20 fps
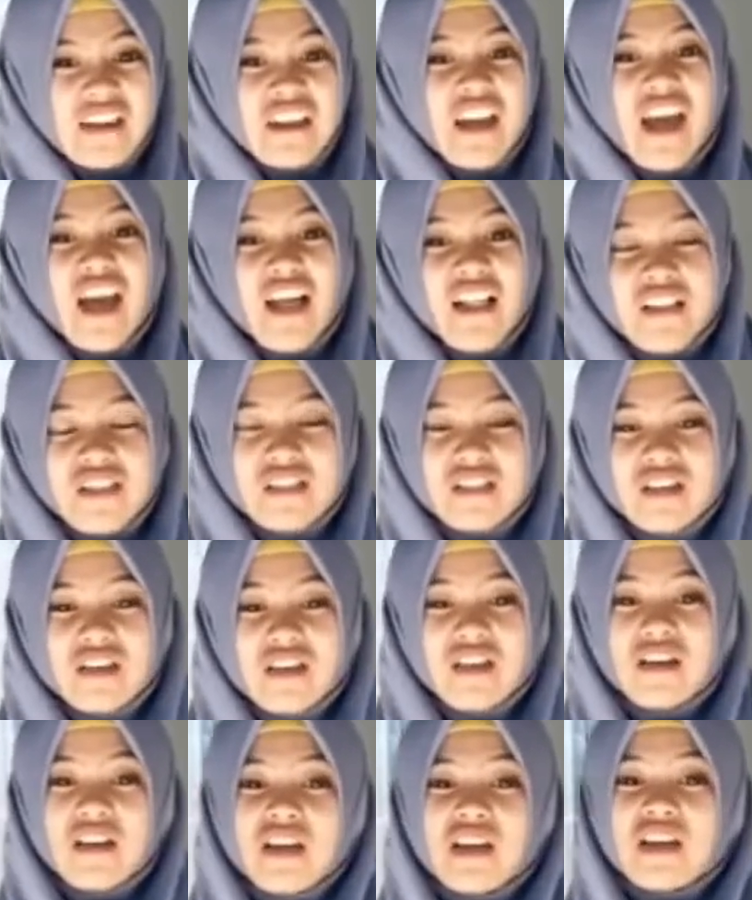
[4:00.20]
and health.
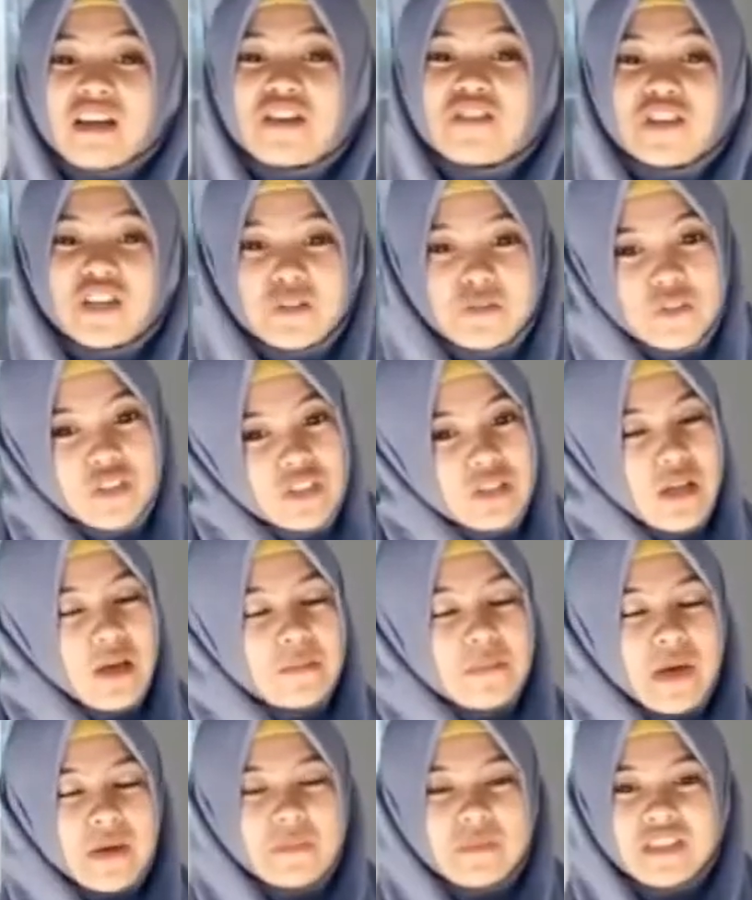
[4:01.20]
Greenwood
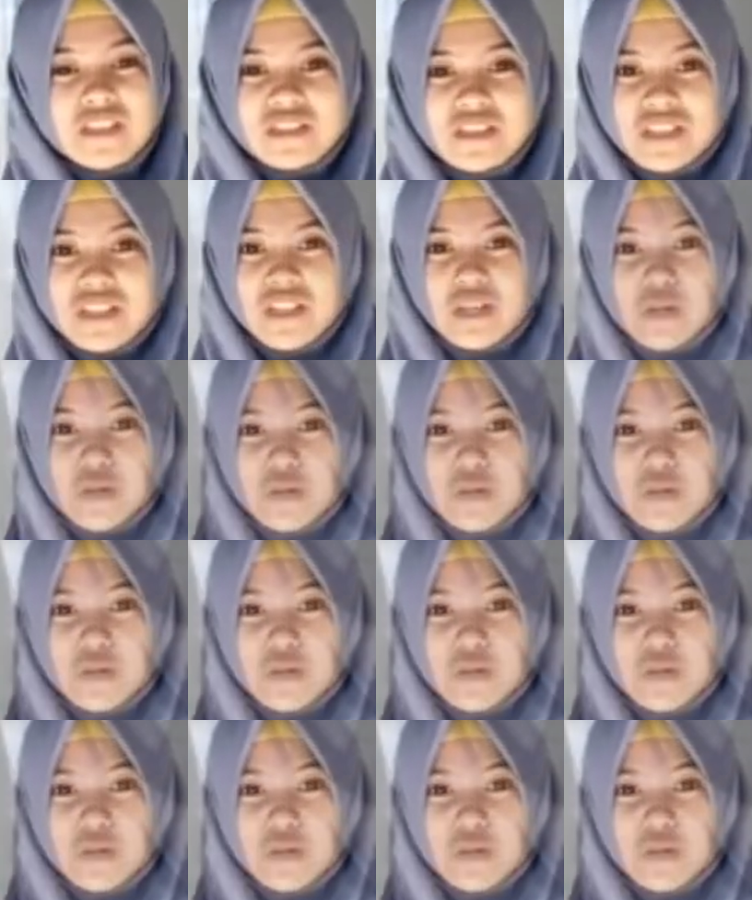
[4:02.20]
Publishing